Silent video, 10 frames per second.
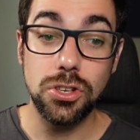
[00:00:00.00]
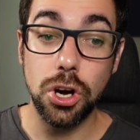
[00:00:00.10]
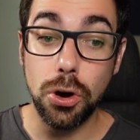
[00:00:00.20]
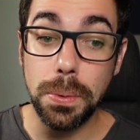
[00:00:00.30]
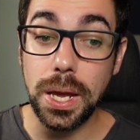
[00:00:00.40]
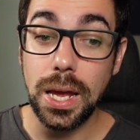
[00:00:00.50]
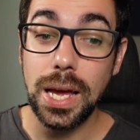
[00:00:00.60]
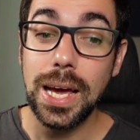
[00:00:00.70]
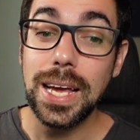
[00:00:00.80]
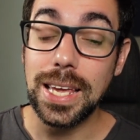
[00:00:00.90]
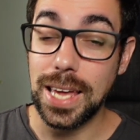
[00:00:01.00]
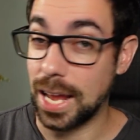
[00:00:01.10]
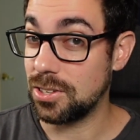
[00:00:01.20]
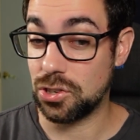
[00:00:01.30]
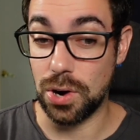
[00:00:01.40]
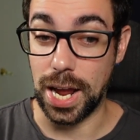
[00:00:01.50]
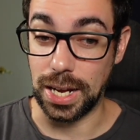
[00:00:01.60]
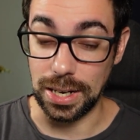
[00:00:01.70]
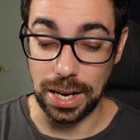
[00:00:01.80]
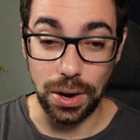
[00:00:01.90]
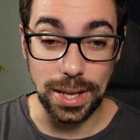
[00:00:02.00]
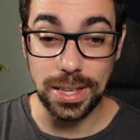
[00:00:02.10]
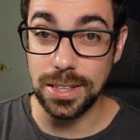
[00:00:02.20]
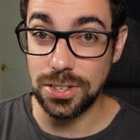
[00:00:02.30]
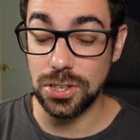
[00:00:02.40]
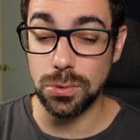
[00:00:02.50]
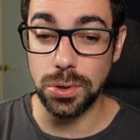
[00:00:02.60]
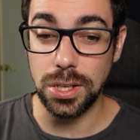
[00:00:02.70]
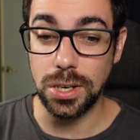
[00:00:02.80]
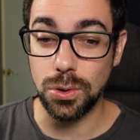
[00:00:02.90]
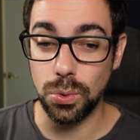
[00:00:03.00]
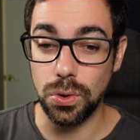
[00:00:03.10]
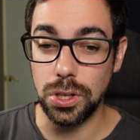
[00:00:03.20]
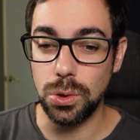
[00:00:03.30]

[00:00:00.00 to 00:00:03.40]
Toby gaze tracking. Now, I think this is really cool.